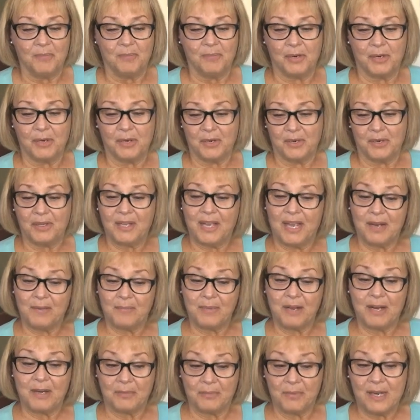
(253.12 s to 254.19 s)
Pearl had
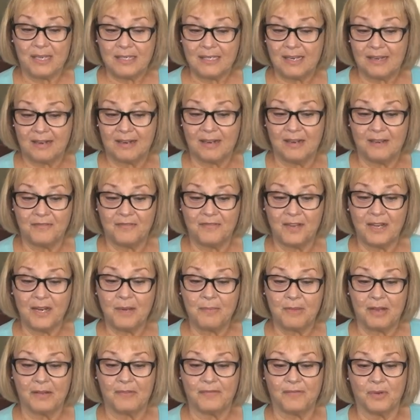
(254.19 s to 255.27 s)
been a resident of
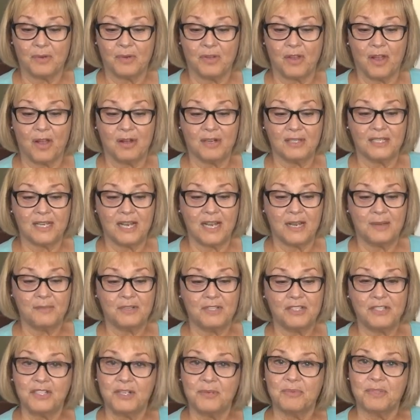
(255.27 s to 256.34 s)
Fiddyment for a long time,
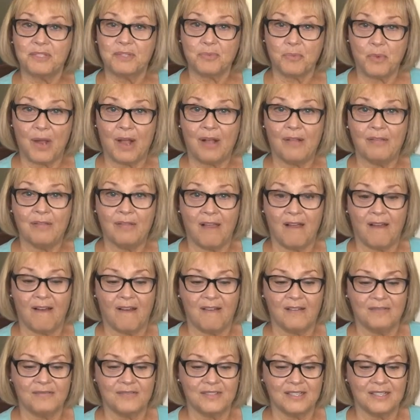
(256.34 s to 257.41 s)
and she was
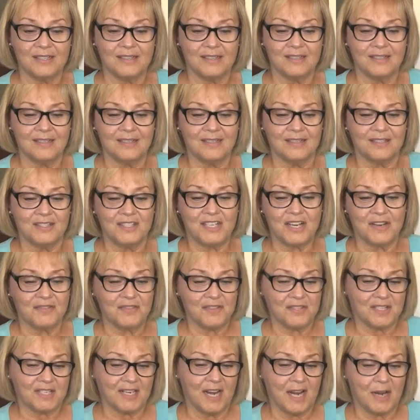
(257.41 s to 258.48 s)
well-loved.
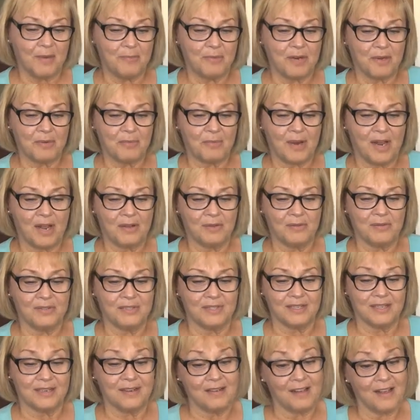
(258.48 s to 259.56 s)
Jefferson had been around
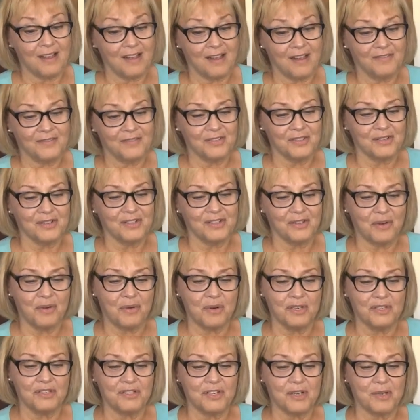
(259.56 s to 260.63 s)
enough during the
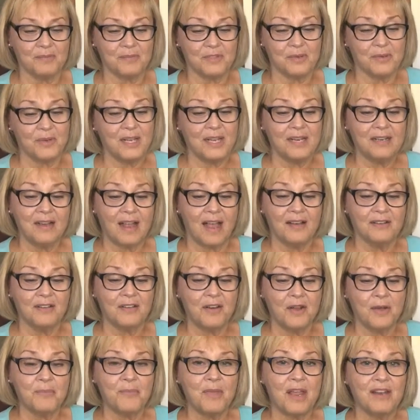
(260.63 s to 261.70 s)
courtship, so he had gotten to
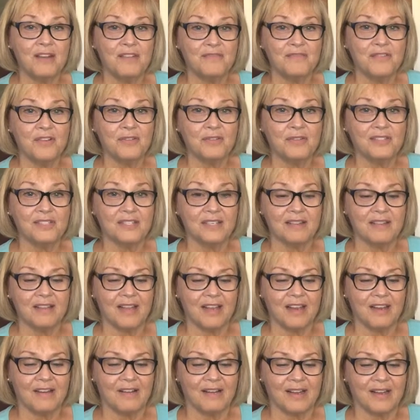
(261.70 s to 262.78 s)
know many folks in
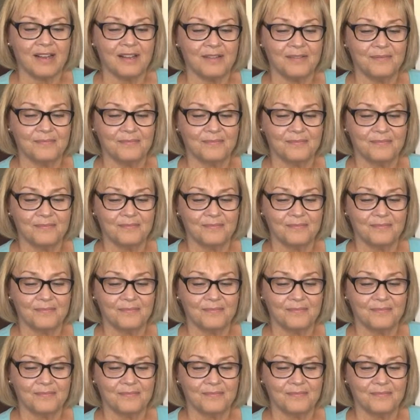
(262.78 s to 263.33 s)
the area.